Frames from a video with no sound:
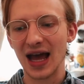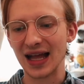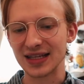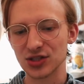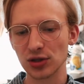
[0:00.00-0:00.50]

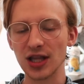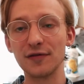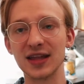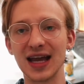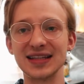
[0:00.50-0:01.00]
And I still love
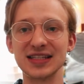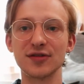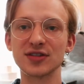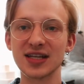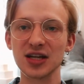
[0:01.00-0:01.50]
the idea of
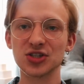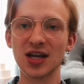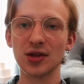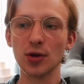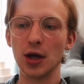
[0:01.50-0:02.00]
the second
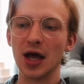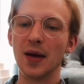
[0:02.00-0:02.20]
channel,